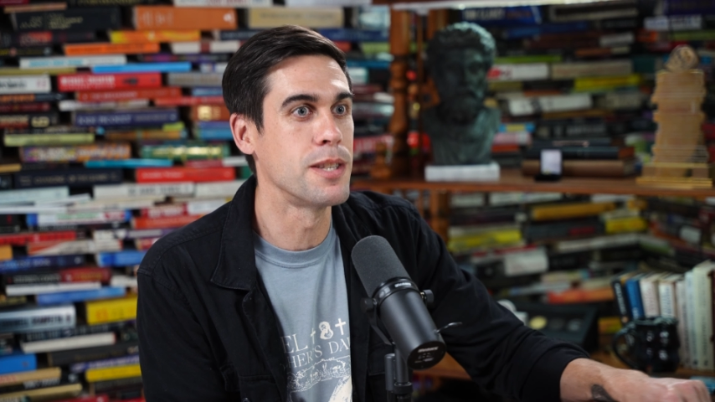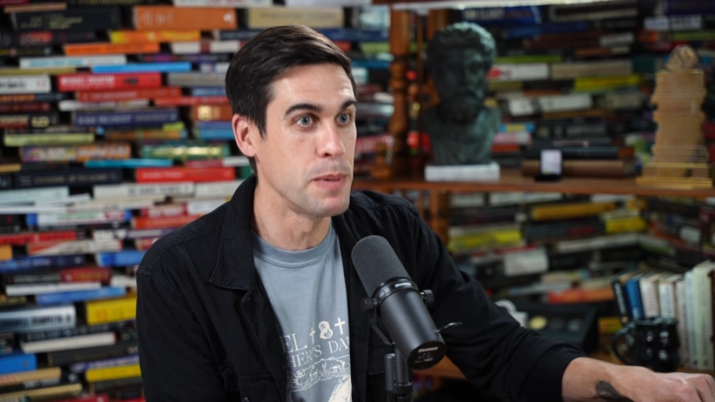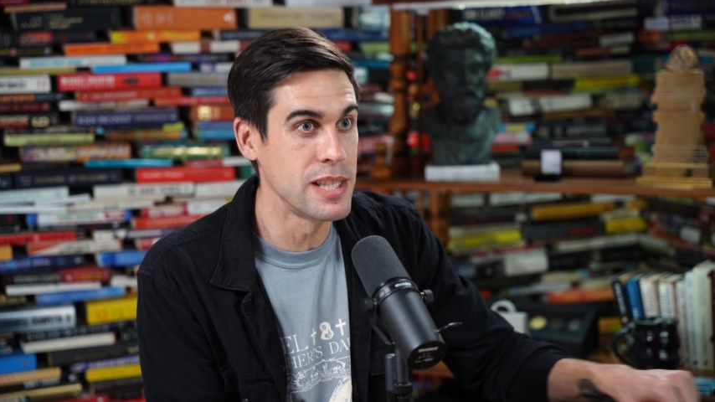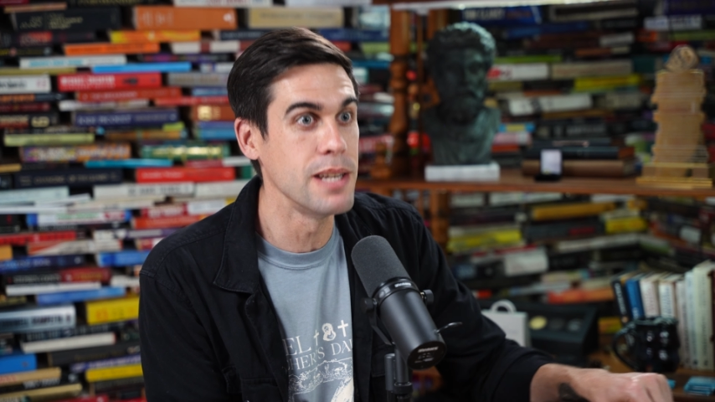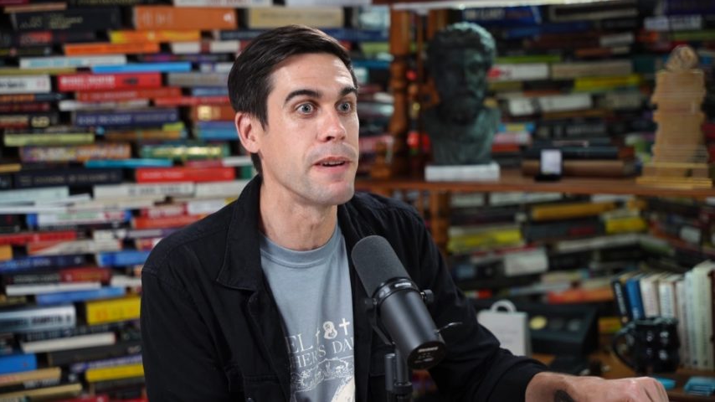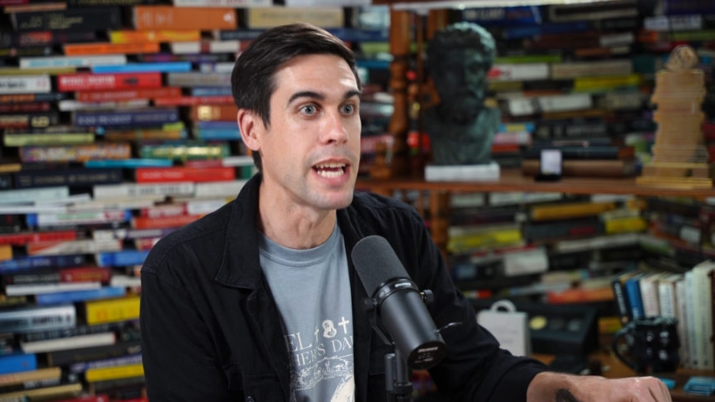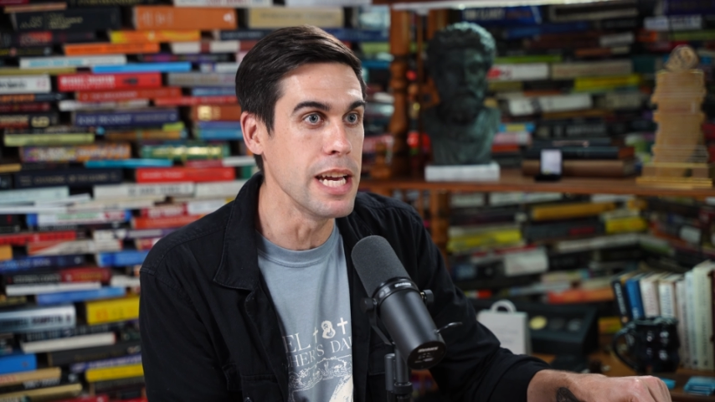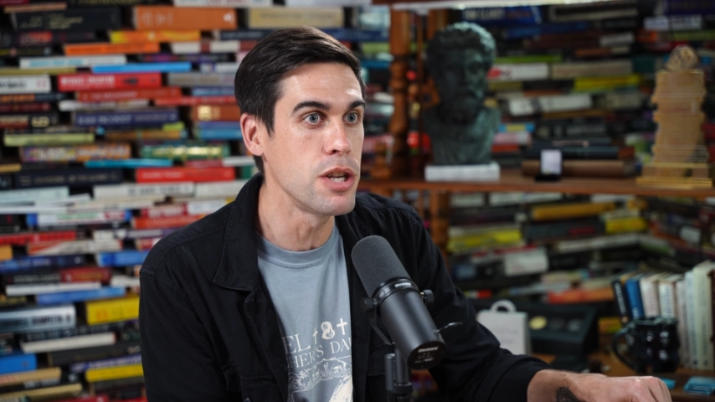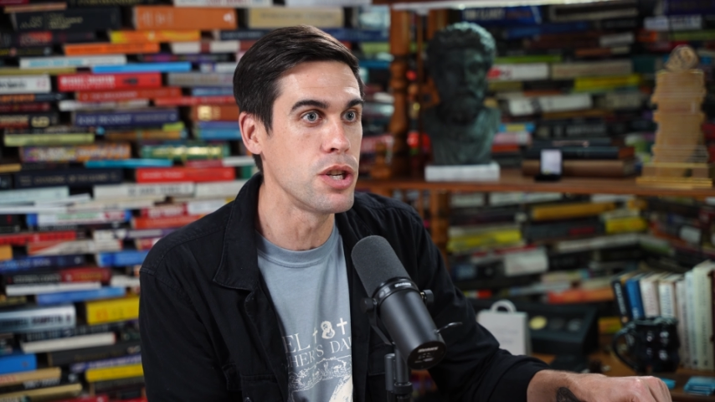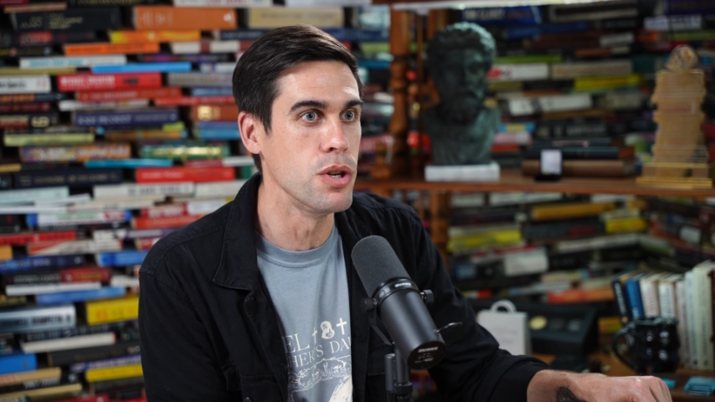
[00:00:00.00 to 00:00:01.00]
specific
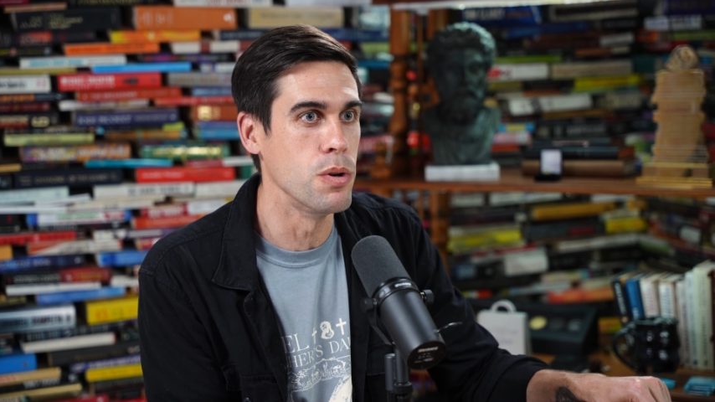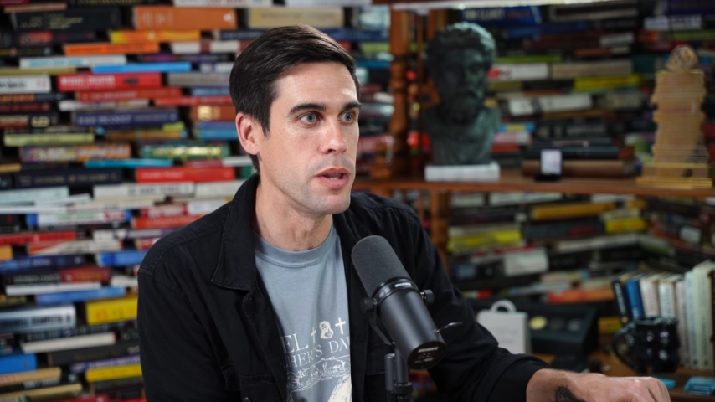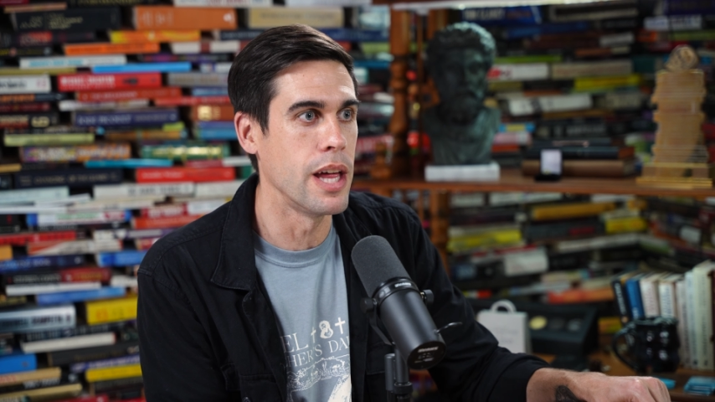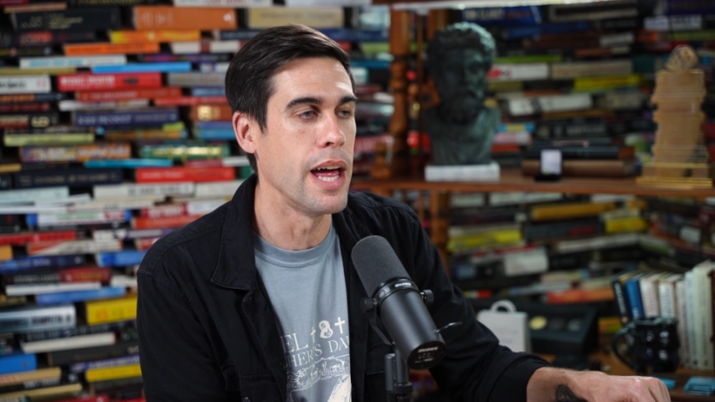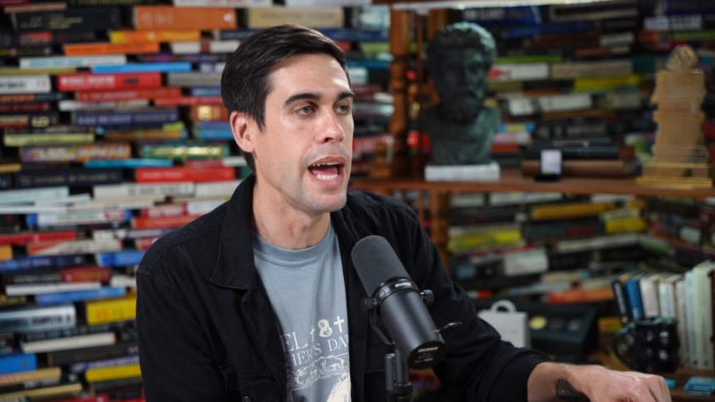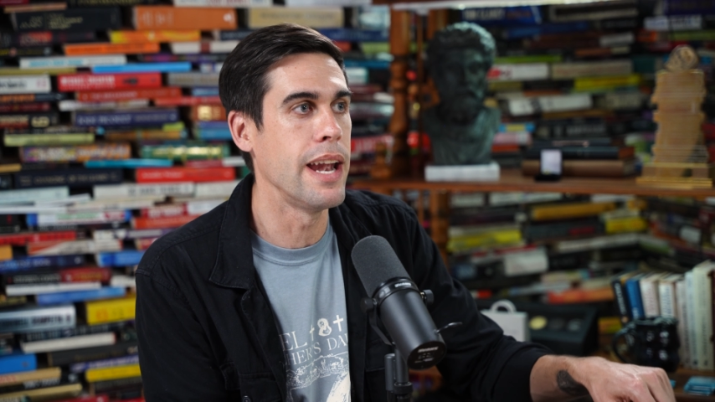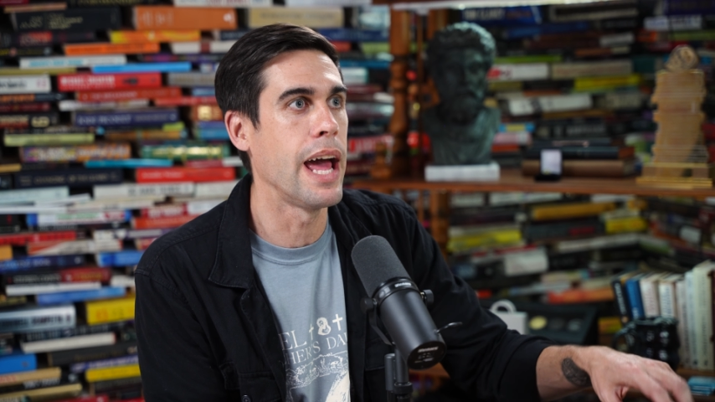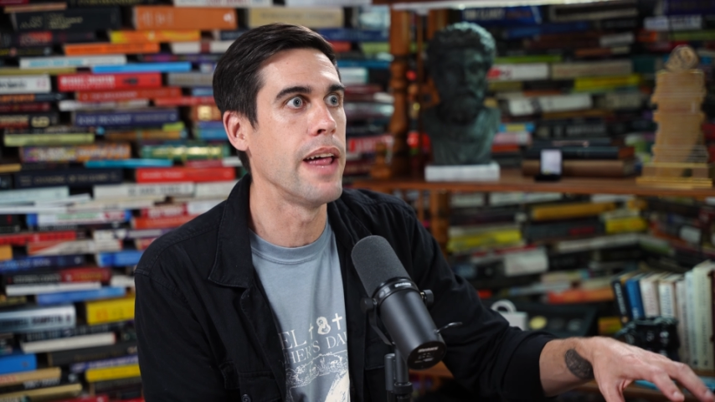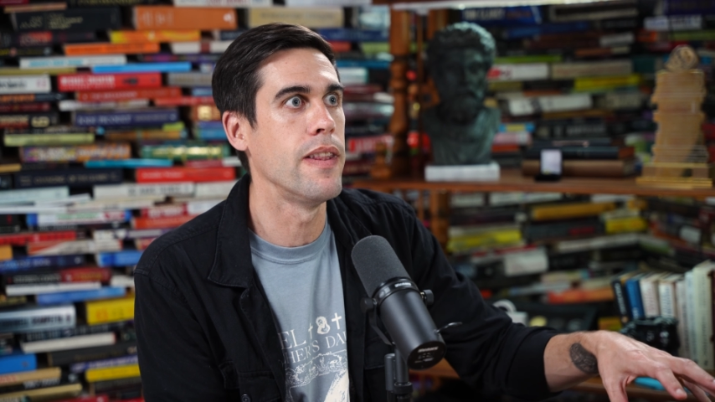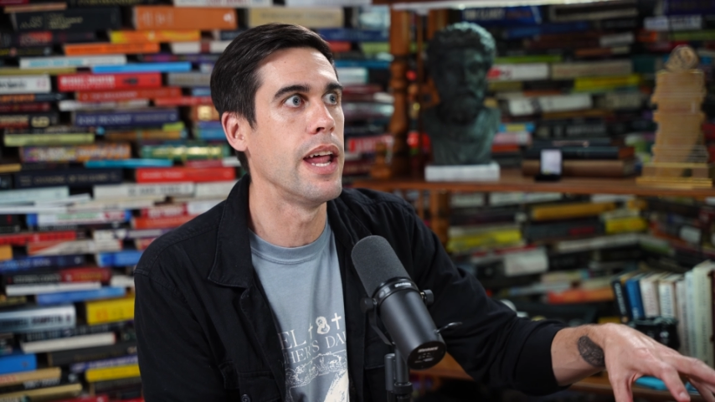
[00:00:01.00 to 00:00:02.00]
issue that and
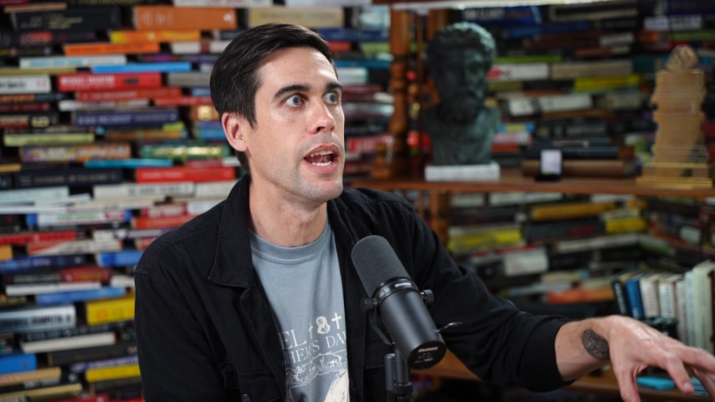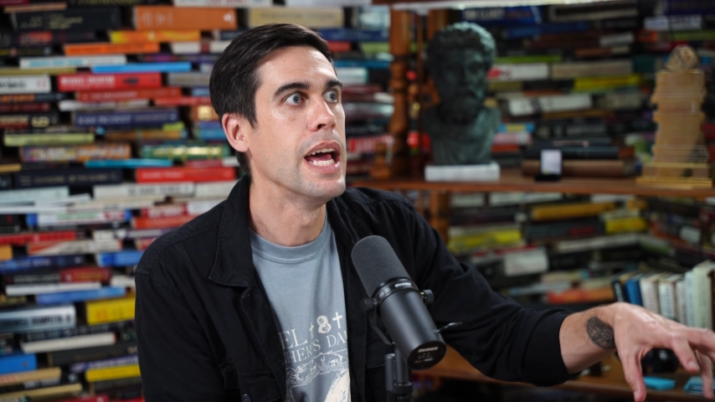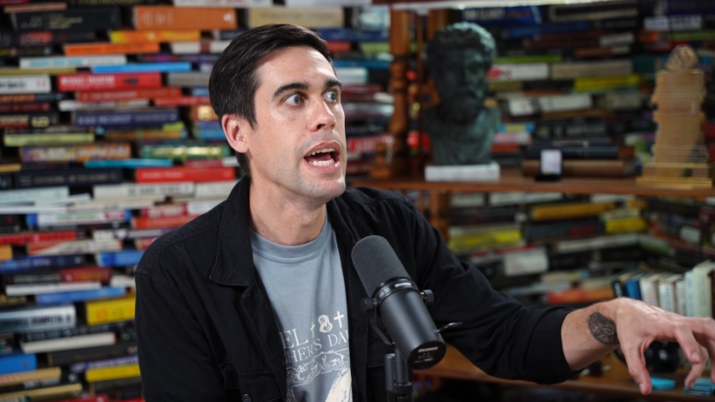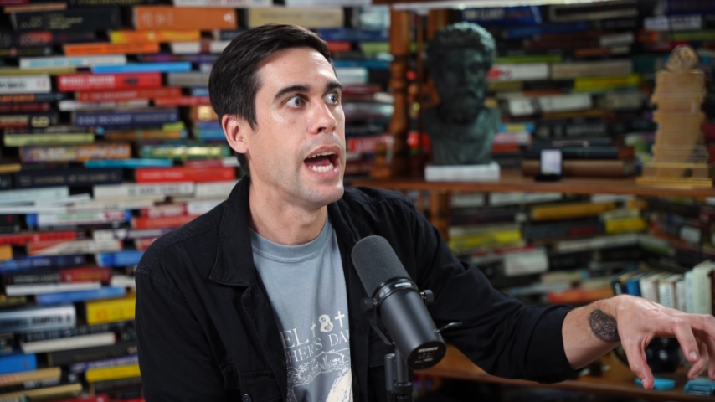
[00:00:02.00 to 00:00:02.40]
and then